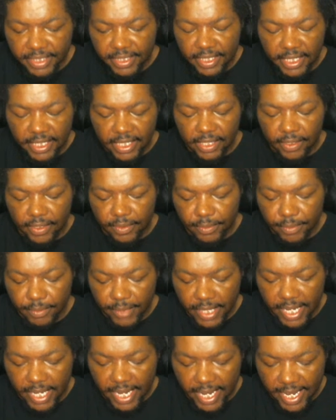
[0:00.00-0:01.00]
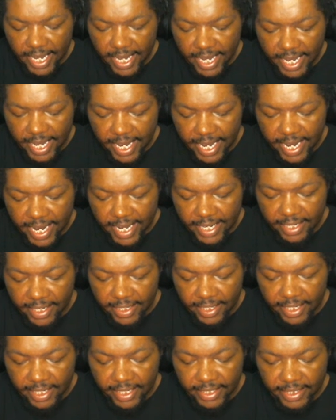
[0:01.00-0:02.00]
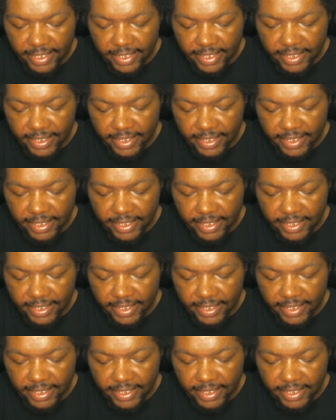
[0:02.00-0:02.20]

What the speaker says: and like